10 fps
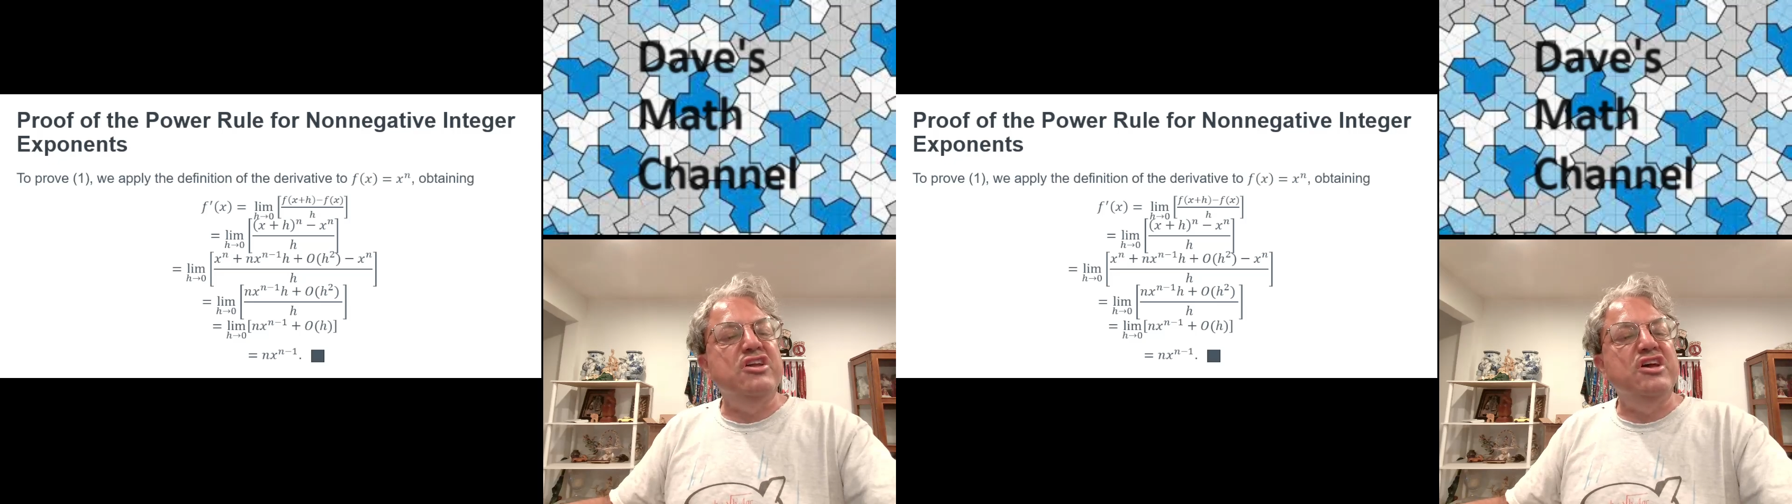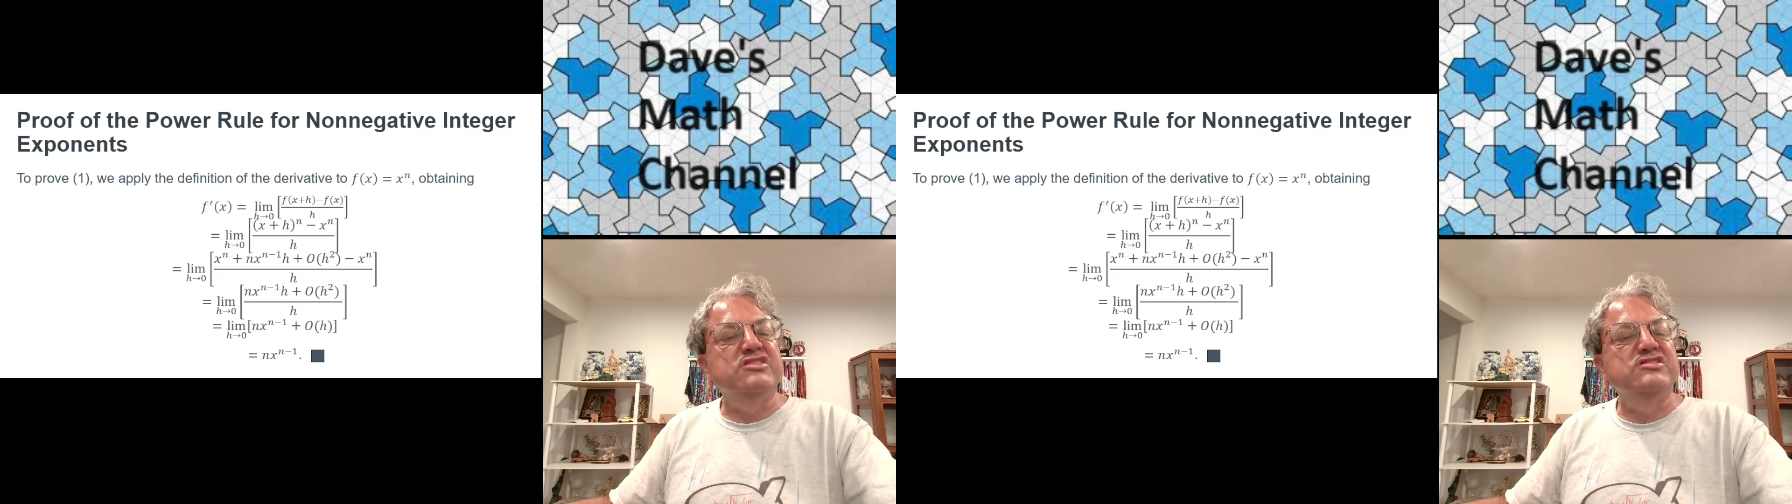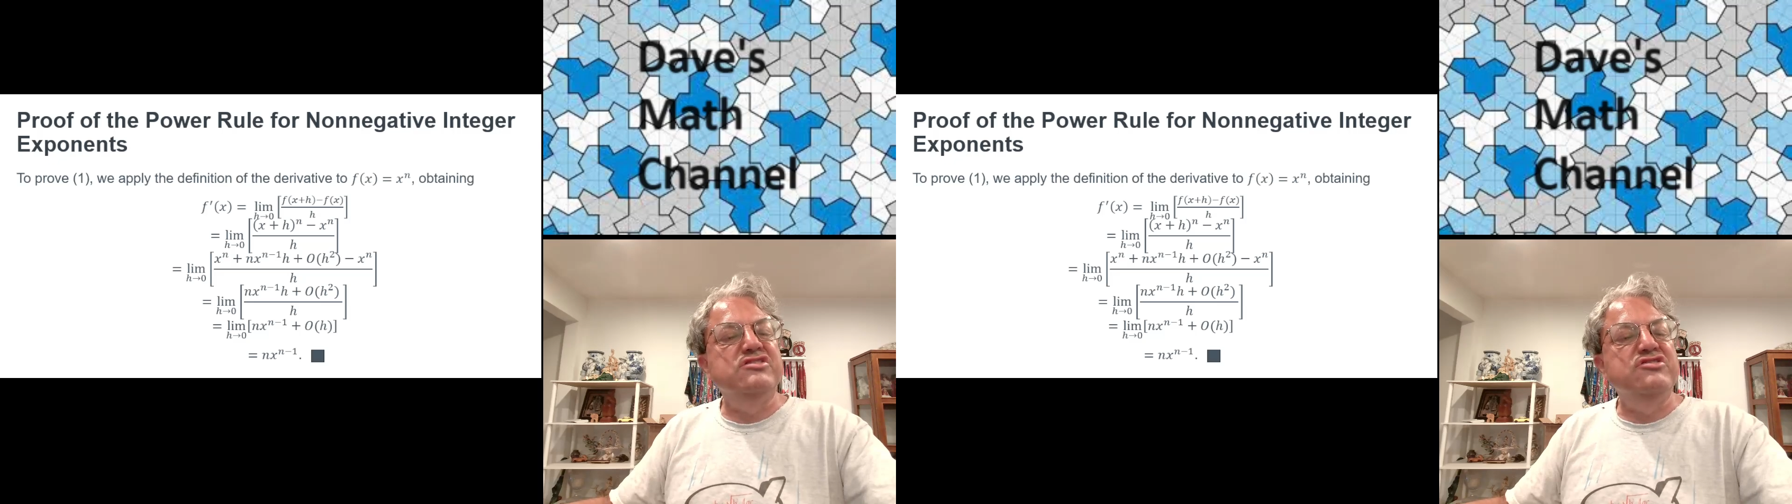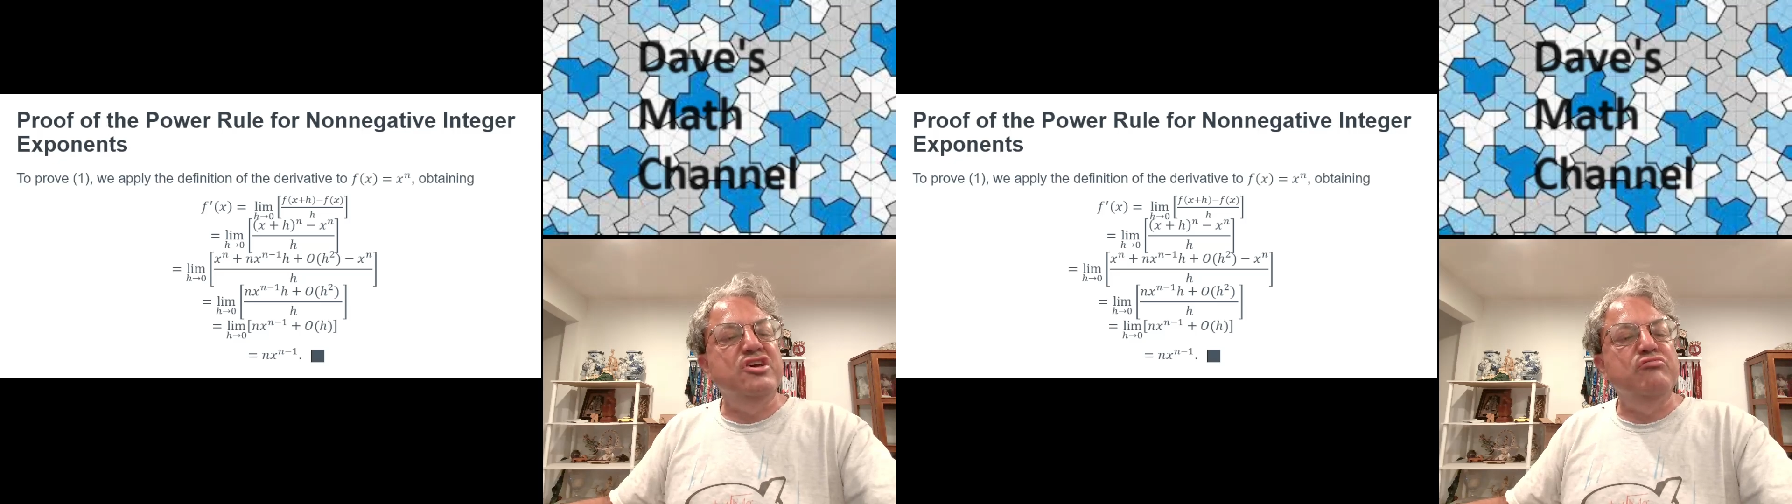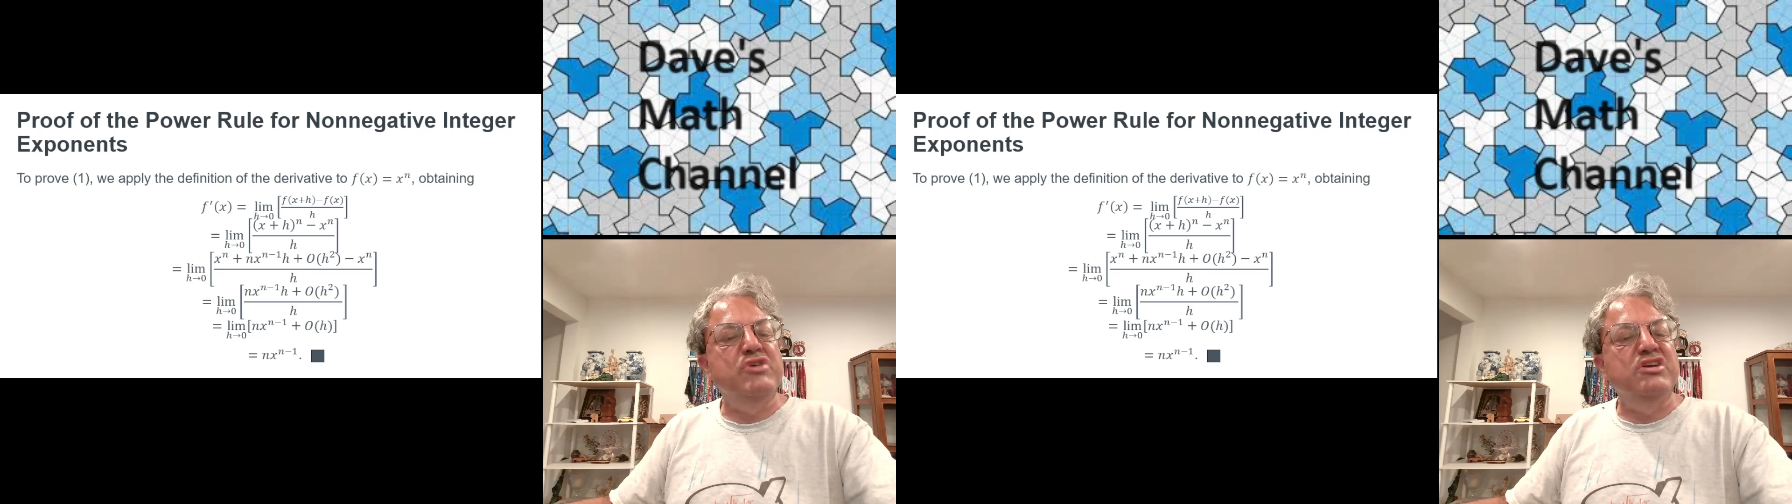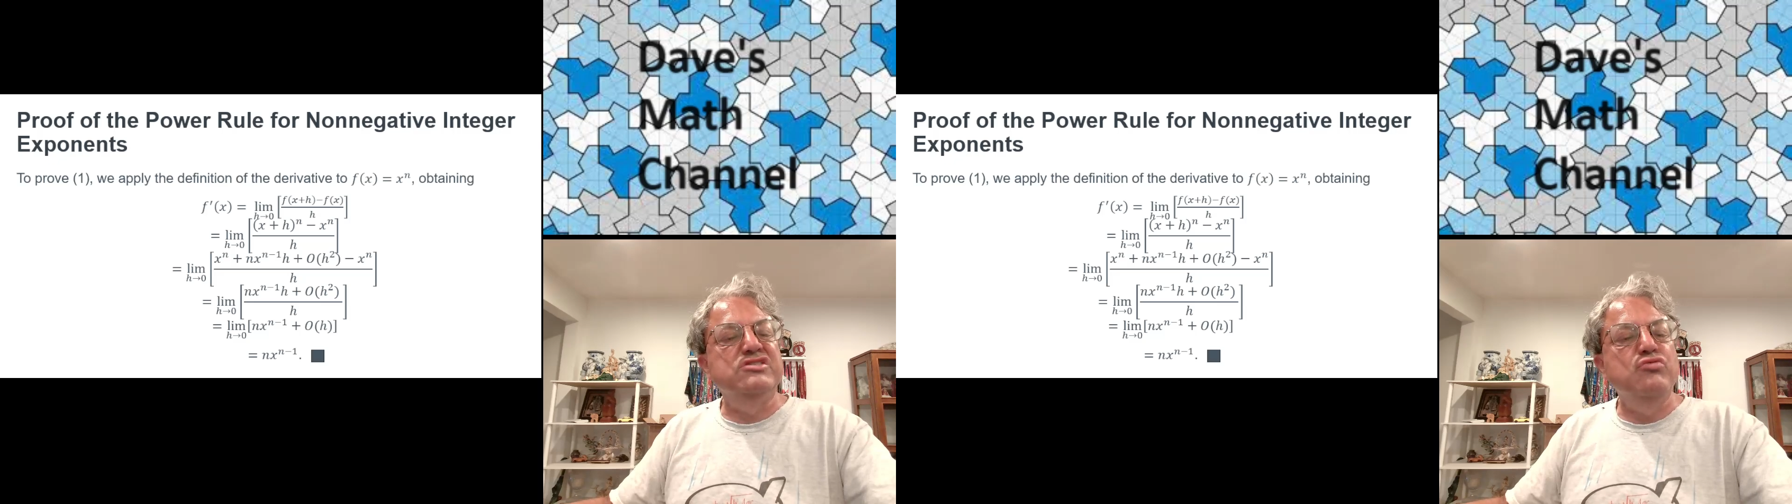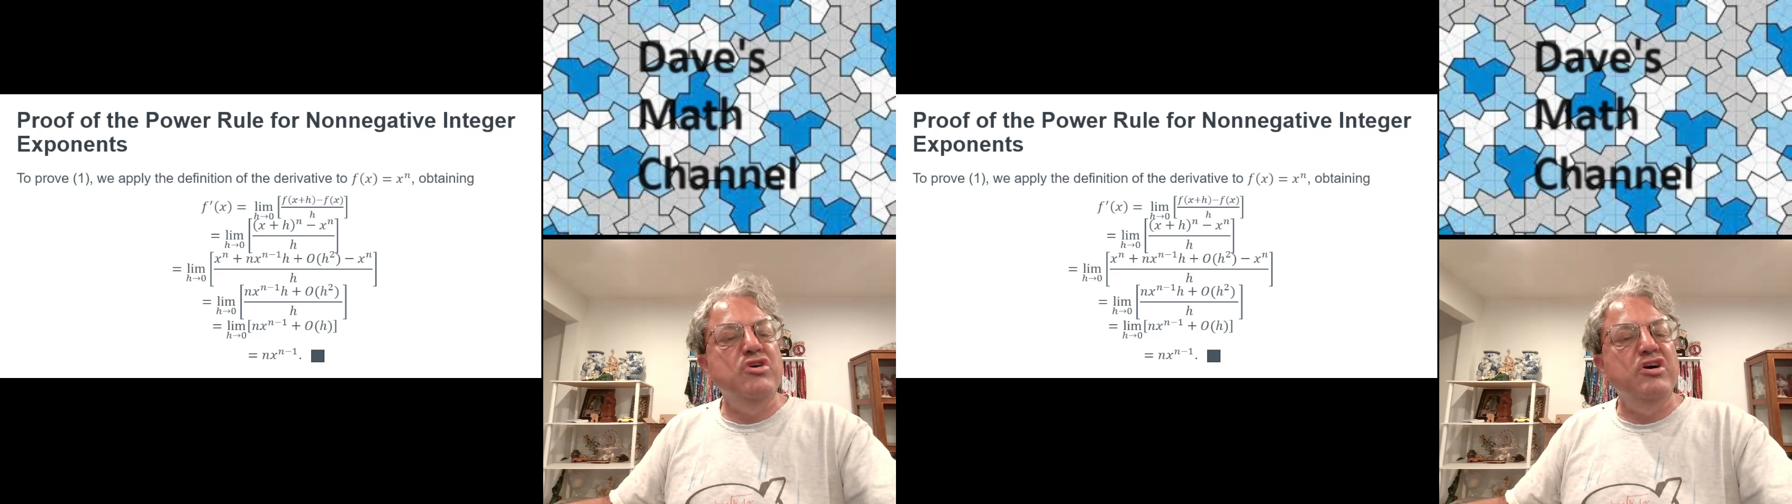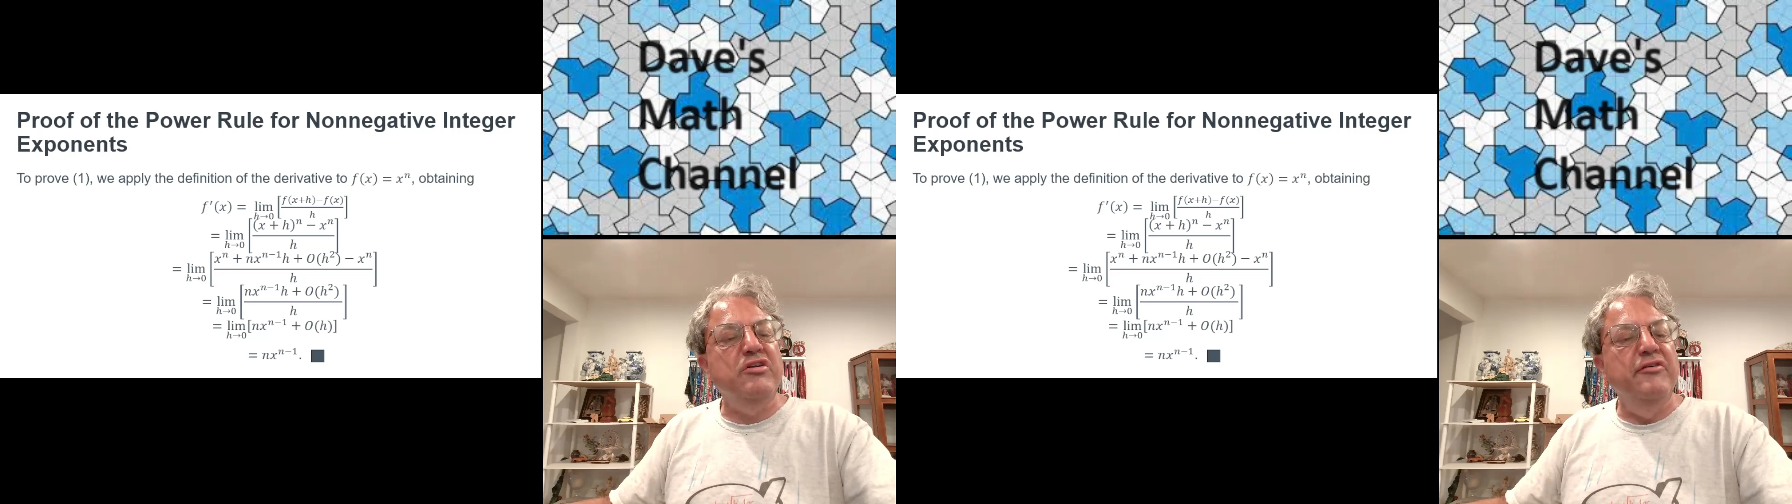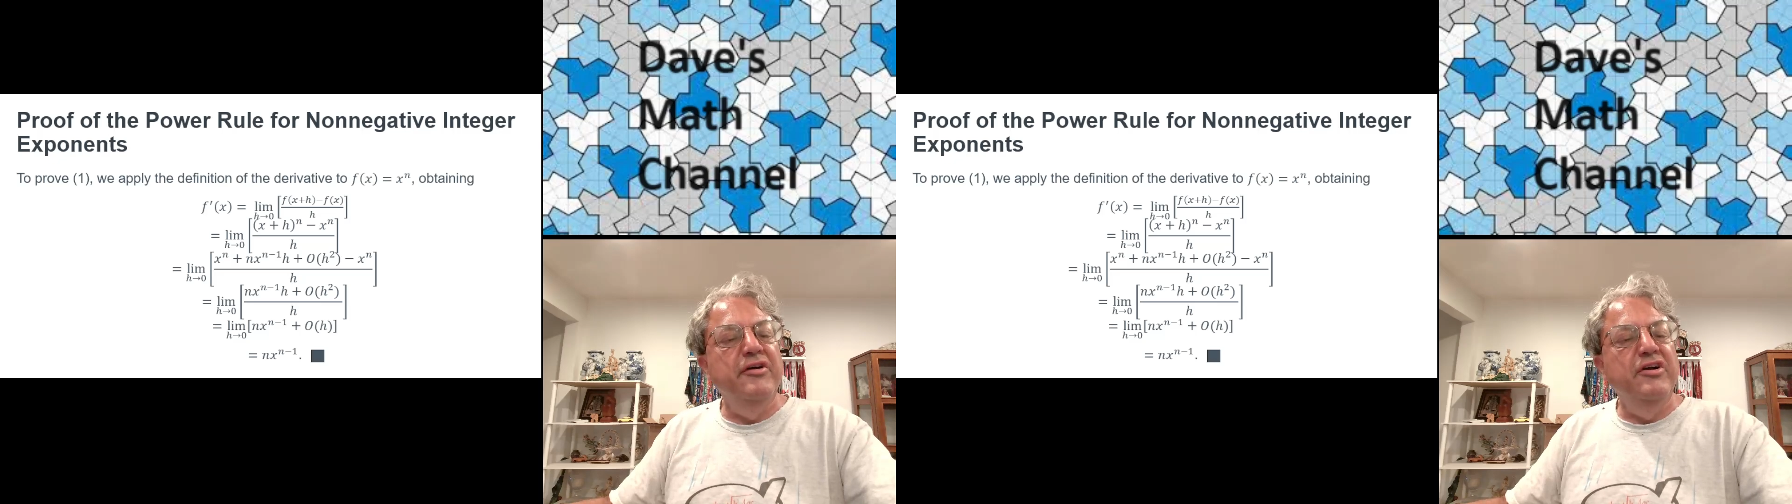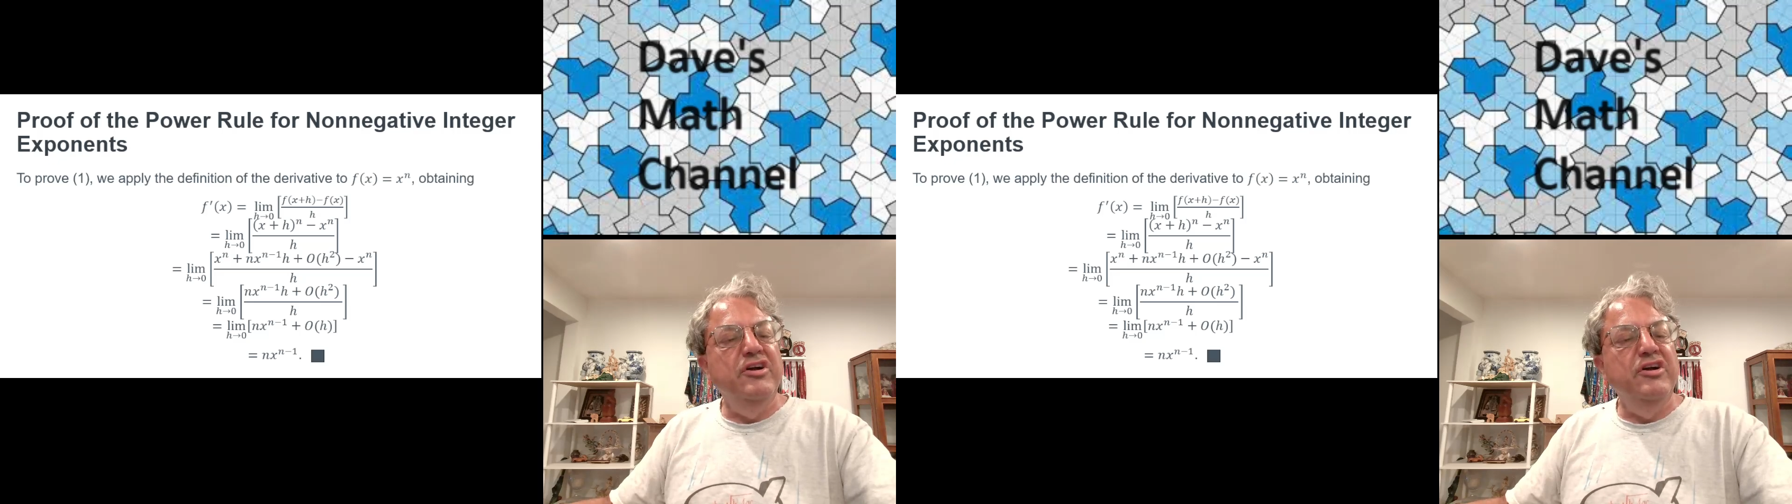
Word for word: nx to the n minus 1.